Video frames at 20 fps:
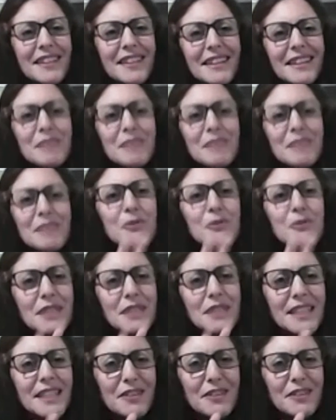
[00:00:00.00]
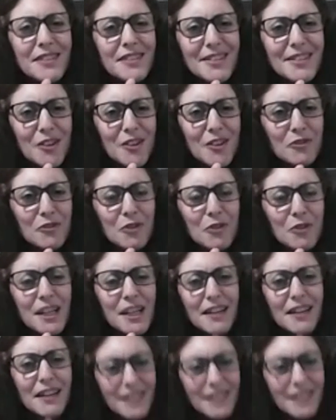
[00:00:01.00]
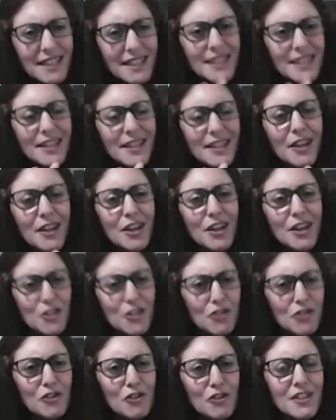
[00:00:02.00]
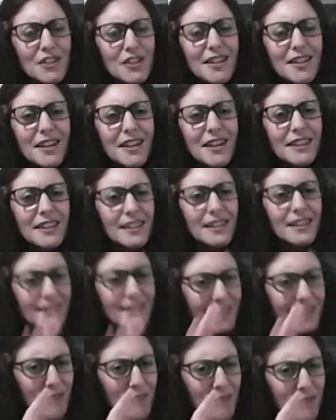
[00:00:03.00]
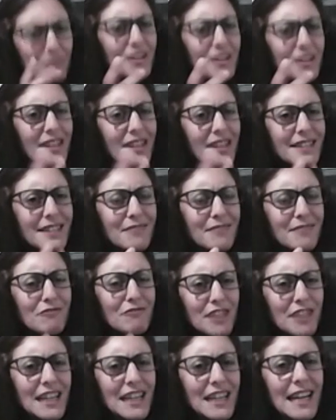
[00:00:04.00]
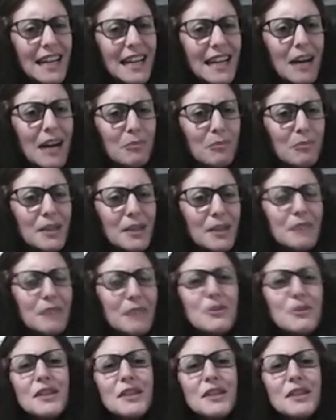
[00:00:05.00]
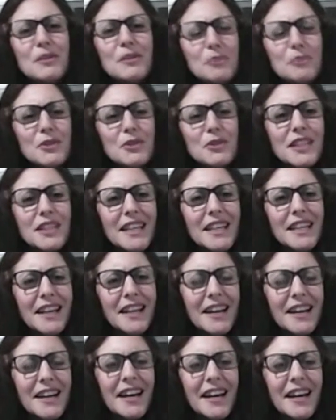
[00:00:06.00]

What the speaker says: The milk teeth start falling out. And this is a strong sign that something is really happening within the body.